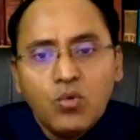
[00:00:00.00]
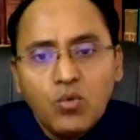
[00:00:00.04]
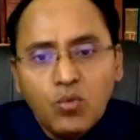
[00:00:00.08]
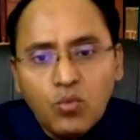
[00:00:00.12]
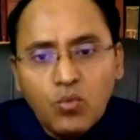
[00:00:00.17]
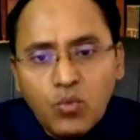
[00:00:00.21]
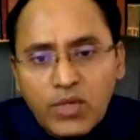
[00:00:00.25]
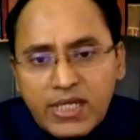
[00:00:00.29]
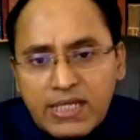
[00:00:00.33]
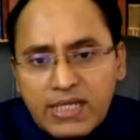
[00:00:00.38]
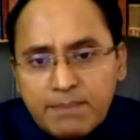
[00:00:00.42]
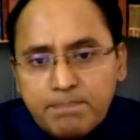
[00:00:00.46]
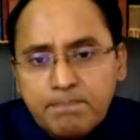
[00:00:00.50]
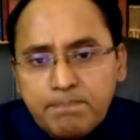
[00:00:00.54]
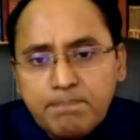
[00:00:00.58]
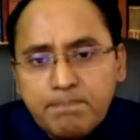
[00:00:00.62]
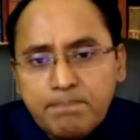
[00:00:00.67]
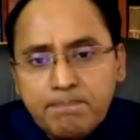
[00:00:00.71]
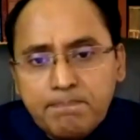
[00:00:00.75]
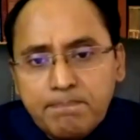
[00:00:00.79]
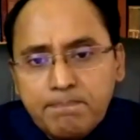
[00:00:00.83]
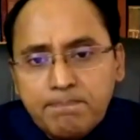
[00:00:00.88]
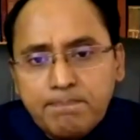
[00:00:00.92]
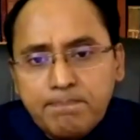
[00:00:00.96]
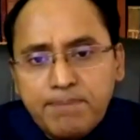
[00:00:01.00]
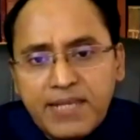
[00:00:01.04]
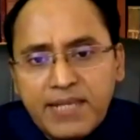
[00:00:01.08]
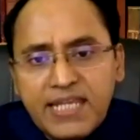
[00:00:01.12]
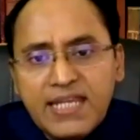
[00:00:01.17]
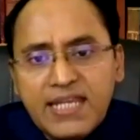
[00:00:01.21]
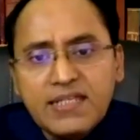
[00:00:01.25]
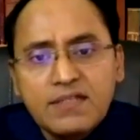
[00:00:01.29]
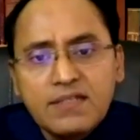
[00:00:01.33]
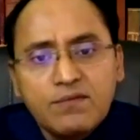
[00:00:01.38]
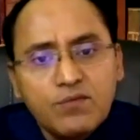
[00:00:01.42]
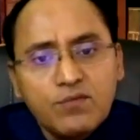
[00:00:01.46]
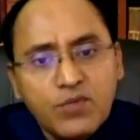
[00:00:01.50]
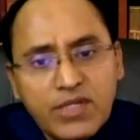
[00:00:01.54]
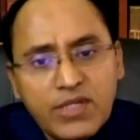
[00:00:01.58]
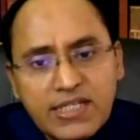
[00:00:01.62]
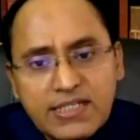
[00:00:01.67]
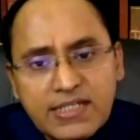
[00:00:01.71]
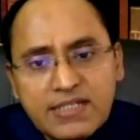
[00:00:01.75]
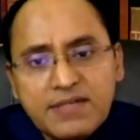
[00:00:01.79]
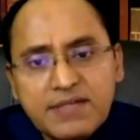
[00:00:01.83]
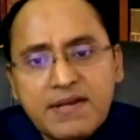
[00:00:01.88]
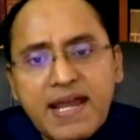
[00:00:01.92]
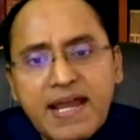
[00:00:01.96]
we plead, we
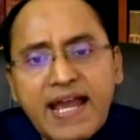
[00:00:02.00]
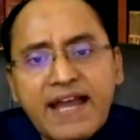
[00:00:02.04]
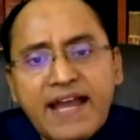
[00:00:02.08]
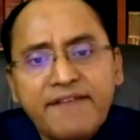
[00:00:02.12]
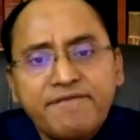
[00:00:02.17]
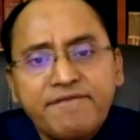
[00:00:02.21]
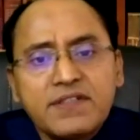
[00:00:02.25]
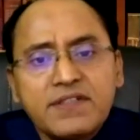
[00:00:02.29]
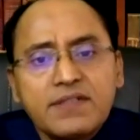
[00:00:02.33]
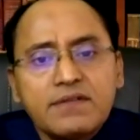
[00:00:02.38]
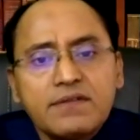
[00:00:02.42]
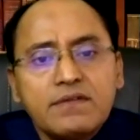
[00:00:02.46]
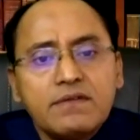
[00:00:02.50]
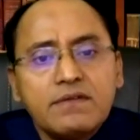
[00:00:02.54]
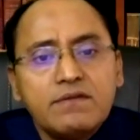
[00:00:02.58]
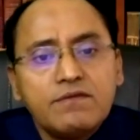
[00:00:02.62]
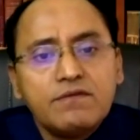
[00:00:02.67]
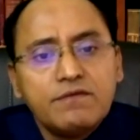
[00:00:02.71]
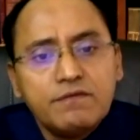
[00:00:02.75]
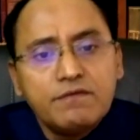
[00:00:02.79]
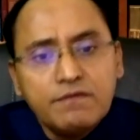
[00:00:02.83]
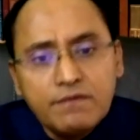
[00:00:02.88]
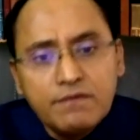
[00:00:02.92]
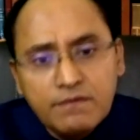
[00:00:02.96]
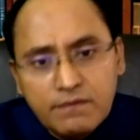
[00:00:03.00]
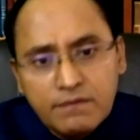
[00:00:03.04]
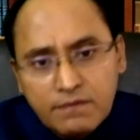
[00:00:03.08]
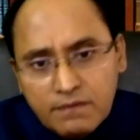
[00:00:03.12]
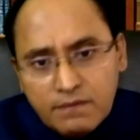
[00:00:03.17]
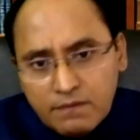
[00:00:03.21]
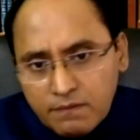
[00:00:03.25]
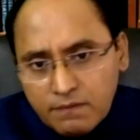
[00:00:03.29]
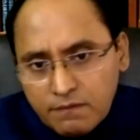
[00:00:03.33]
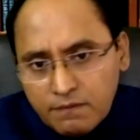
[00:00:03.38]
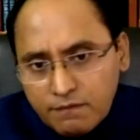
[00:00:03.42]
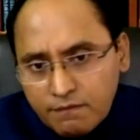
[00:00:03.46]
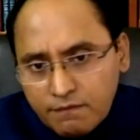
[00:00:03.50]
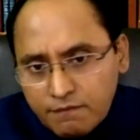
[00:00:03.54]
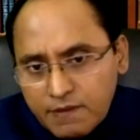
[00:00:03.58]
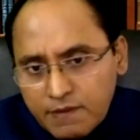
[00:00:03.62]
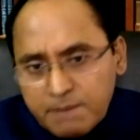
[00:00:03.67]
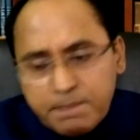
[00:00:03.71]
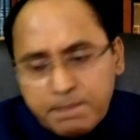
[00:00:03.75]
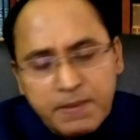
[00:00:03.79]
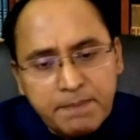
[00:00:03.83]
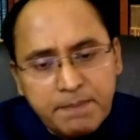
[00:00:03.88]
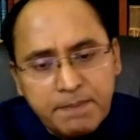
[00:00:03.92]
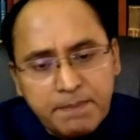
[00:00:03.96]
draft we
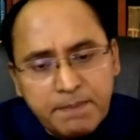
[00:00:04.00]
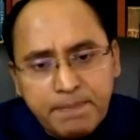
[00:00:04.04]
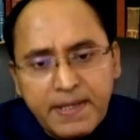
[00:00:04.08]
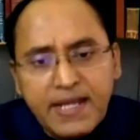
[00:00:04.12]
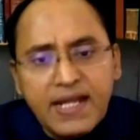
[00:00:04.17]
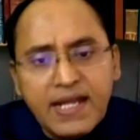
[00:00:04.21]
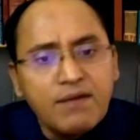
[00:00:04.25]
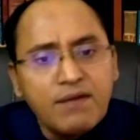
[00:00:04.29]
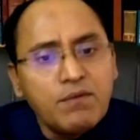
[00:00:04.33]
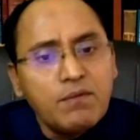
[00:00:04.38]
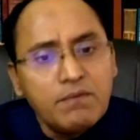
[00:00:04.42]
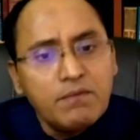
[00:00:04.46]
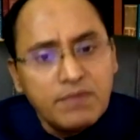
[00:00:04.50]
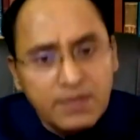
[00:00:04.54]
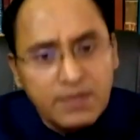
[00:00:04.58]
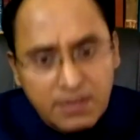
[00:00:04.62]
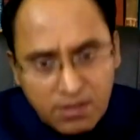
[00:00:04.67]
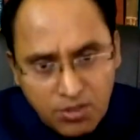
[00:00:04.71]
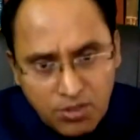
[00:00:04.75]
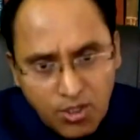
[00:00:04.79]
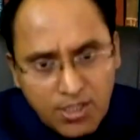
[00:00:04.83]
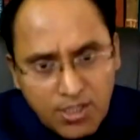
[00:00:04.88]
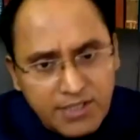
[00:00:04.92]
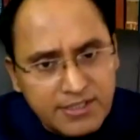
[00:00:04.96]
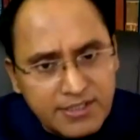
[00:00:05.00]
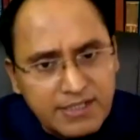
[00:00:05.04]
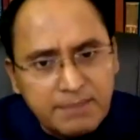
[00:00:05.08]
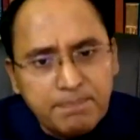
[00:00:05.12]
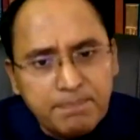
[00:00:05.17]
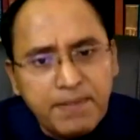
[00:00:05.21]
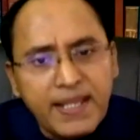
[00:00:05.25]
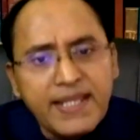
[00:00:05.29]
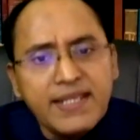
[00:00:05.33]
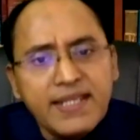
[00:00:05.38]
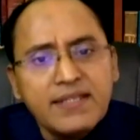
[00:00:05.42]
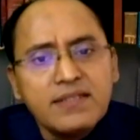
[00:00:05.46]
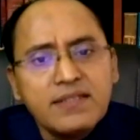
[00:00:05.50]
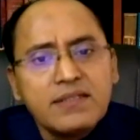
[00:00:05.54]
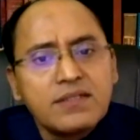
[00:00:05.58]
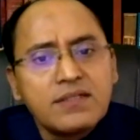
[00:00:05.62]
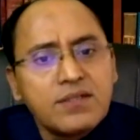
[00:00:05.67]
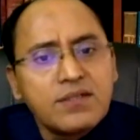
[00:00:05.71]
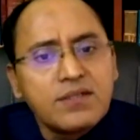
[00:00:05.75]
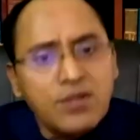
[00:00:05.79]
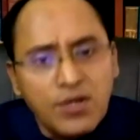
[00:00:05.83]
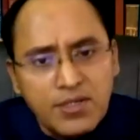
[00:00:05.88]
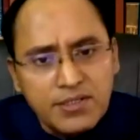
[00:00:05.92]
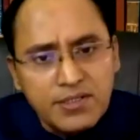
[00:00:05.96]
prepare, call it a plaint,
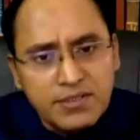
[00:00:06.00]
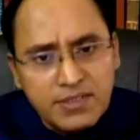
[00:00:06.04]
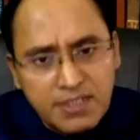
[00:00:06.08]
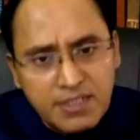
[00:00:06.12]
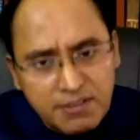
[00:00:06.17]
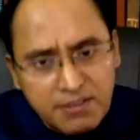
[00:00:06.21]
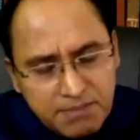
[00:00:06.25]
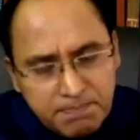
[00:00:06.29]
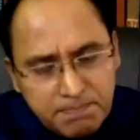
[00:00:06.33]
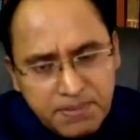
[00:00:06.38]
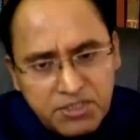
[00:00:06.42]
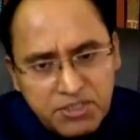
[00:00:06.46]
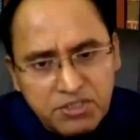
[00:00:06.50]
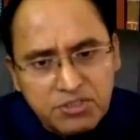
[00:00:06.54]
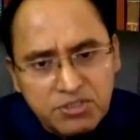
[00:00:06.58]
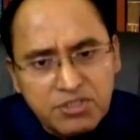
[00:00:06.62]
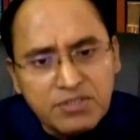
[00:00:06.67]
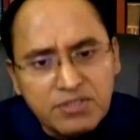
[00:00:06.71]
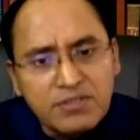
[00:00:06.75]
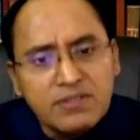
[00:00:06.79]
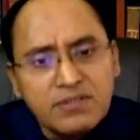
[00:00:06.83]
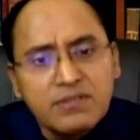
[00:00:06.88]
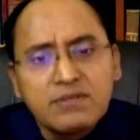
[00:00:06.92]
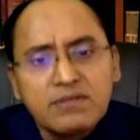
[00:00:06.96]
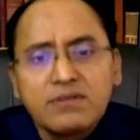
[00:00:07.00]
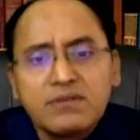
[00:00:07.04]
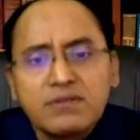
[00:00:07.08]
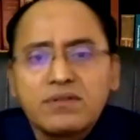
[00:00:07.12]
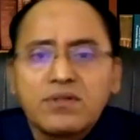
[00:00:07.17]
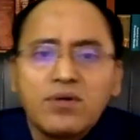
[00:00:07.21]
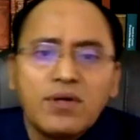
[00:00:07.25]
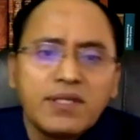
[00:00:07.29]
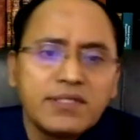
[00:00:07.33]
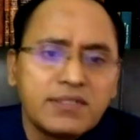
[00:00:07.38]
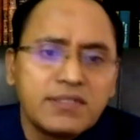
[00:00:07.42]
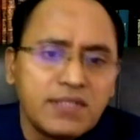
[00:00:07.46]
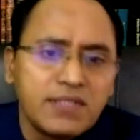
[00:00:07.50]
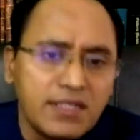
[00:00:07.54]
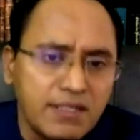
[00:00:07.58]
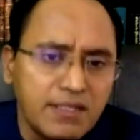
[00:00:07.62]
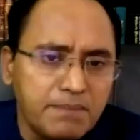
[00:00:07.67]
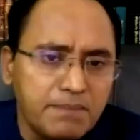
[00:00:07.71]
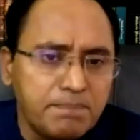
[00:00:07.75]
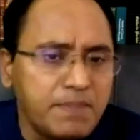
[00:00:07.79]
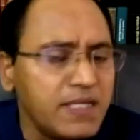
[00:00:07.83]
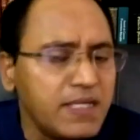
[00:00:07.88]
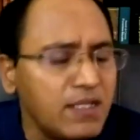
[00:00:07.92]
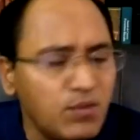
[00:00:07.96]
call it a writ petition, call it an
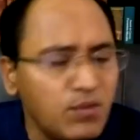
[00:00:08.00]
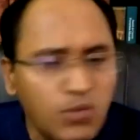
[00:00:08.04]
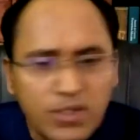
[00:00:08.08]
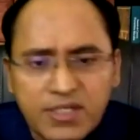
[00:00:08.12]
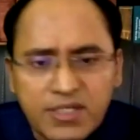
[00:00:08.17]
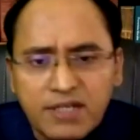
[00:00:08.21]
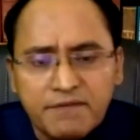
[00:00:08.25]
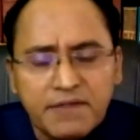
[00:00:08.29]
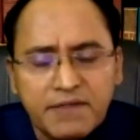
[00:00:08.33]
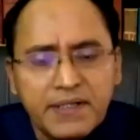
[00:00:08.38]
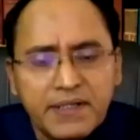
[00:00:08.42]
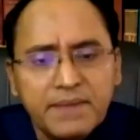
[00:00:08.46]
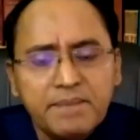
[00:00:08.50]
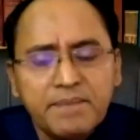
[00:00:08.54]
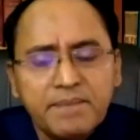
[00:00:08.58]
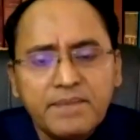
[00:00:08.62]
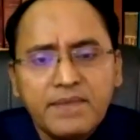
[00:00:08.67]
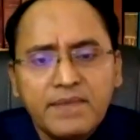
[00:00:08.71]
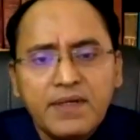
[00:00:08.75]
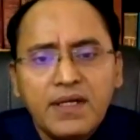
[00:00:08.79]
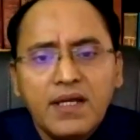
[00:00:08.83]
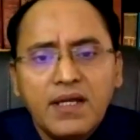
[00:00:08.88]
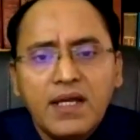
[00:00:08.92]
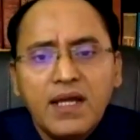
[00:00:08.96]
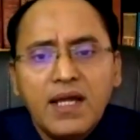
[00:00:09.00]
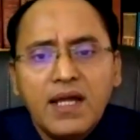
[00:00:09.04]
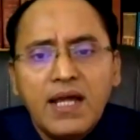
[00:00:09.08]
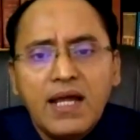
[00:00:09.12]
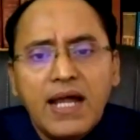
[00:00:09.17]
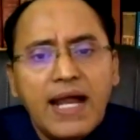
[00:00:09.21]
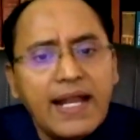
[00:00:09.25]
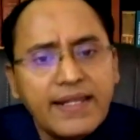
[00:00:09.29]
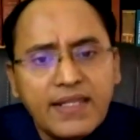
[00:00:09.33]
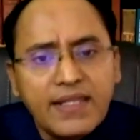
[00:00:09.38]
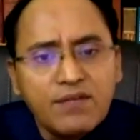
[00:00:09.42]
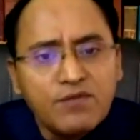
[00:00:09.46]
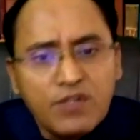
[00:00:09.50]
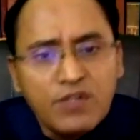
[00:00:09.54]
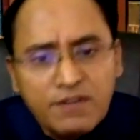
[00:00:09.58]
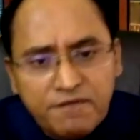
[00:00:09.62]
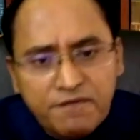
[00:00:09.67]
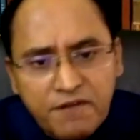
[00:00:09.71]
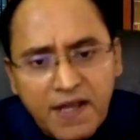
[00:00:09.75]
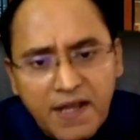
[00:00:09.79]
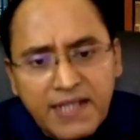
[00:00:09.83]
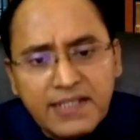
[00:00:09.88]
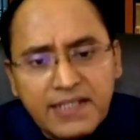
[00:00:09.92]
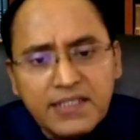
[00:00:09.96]
appeal, whatever, and then we
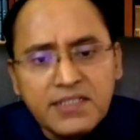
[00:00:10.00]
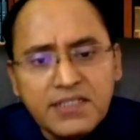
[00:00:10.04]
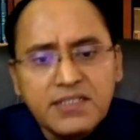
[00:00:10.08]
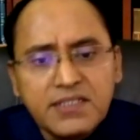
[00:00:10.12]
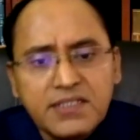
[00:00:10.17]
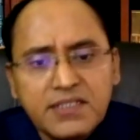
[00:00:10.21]
file it.